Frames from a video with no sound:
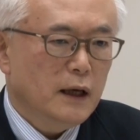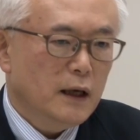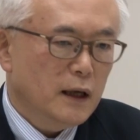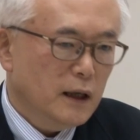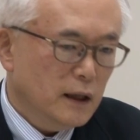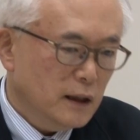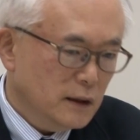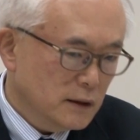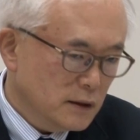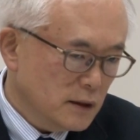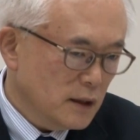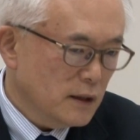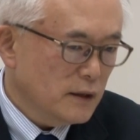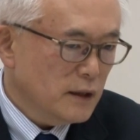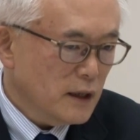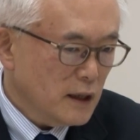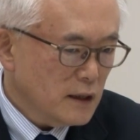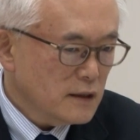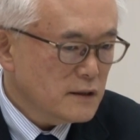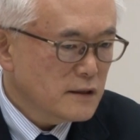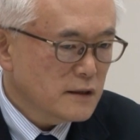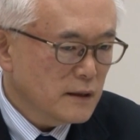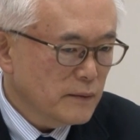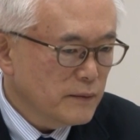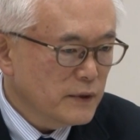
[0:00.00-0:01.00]
and
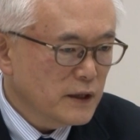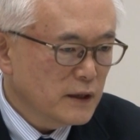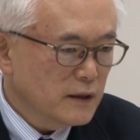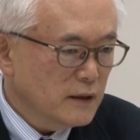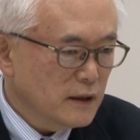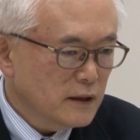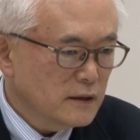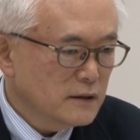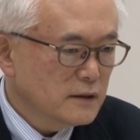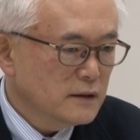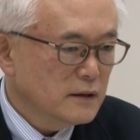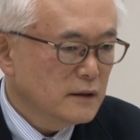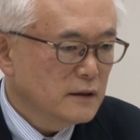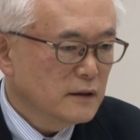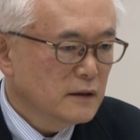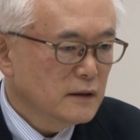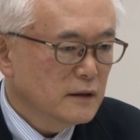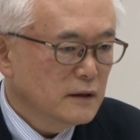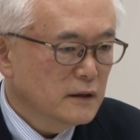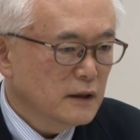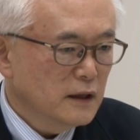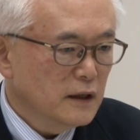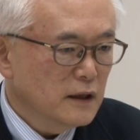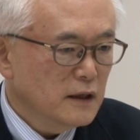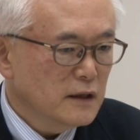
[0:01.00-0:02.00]
that's something that
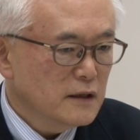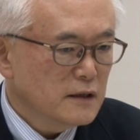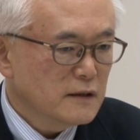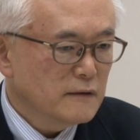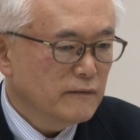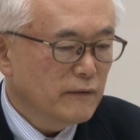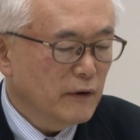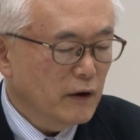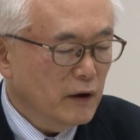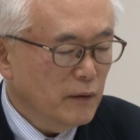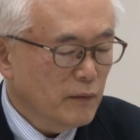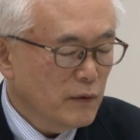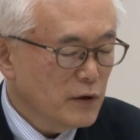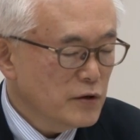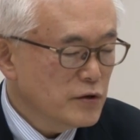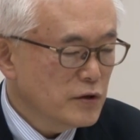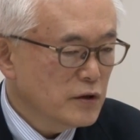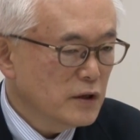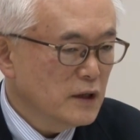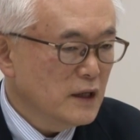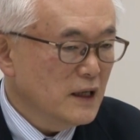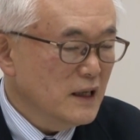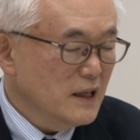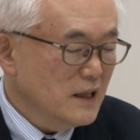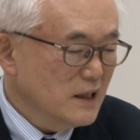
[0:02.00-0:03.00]
is very
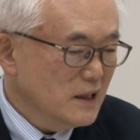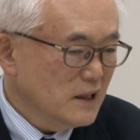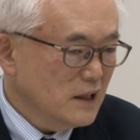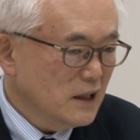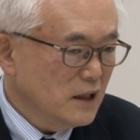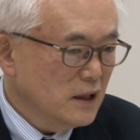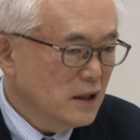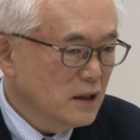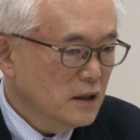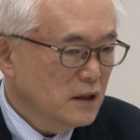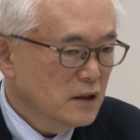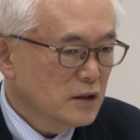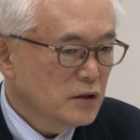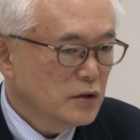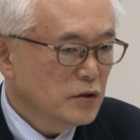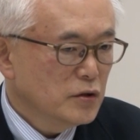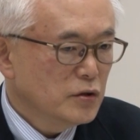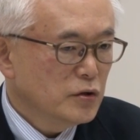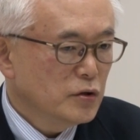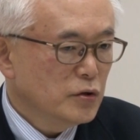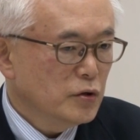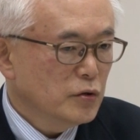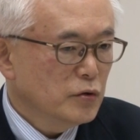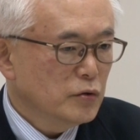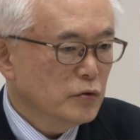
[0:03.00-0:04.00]
much easy
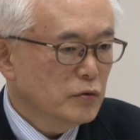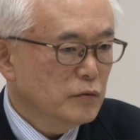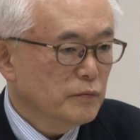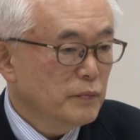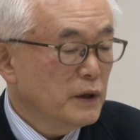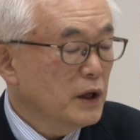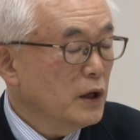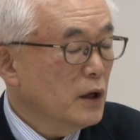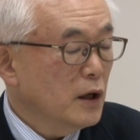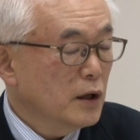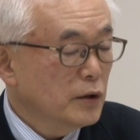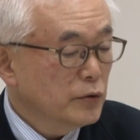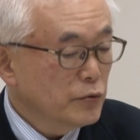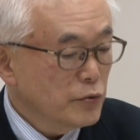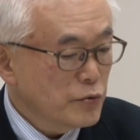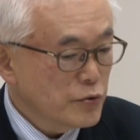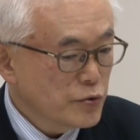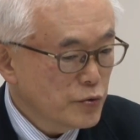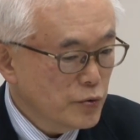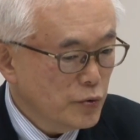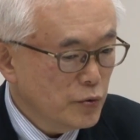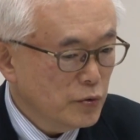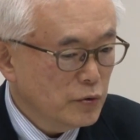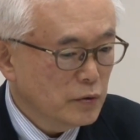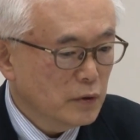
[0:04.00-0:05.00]
to be
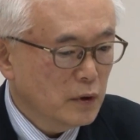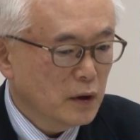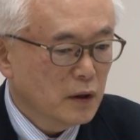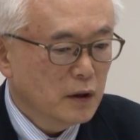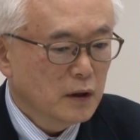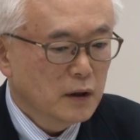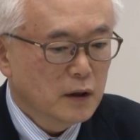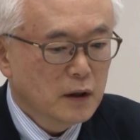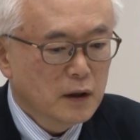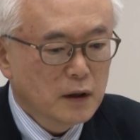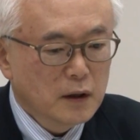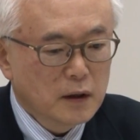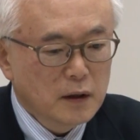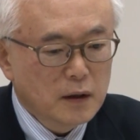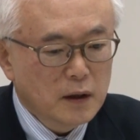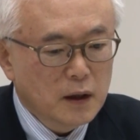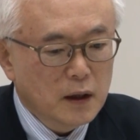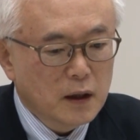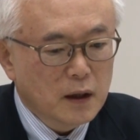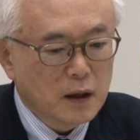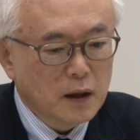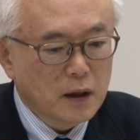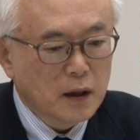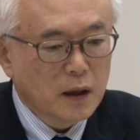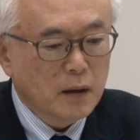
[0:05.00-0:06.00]
understood
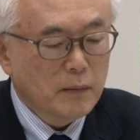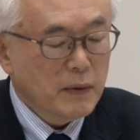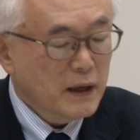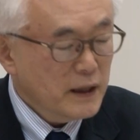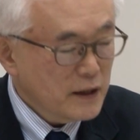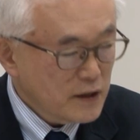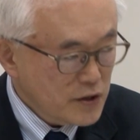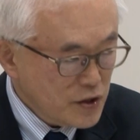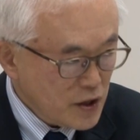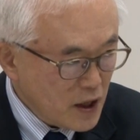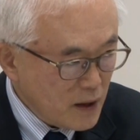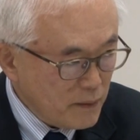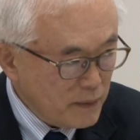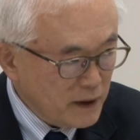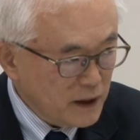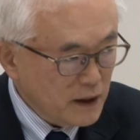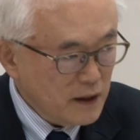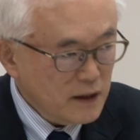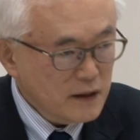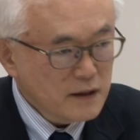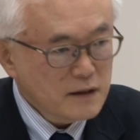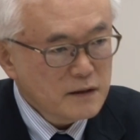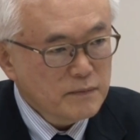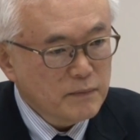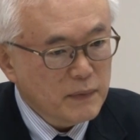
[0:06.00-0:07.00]
by the
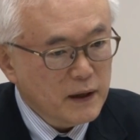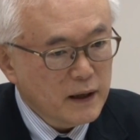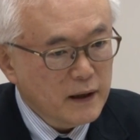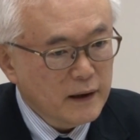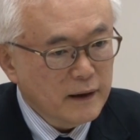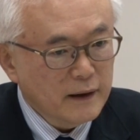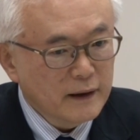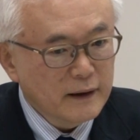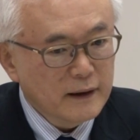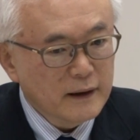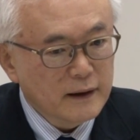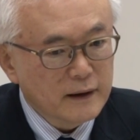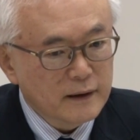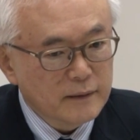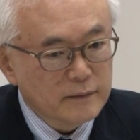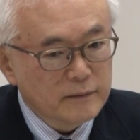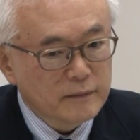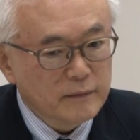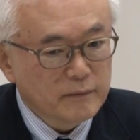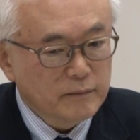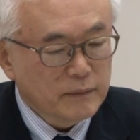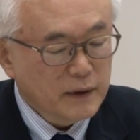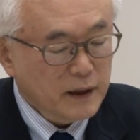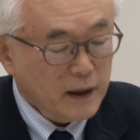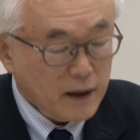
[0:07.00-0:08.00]
Japanese, by
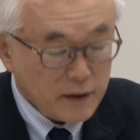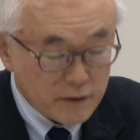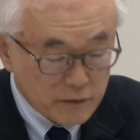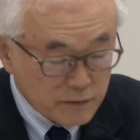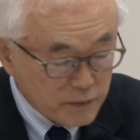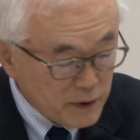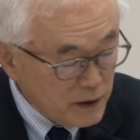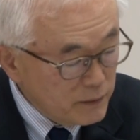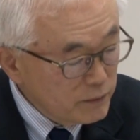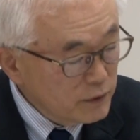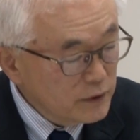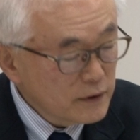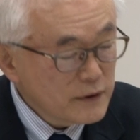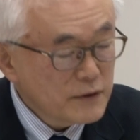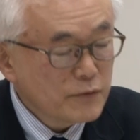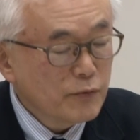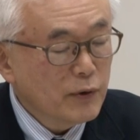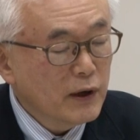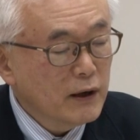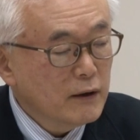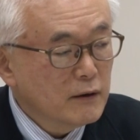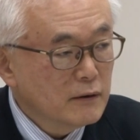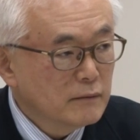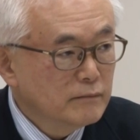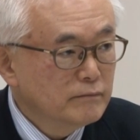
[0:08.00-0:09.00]
other people as
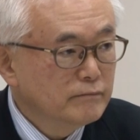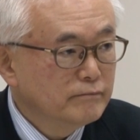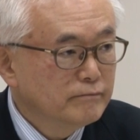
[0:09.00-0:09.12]
well.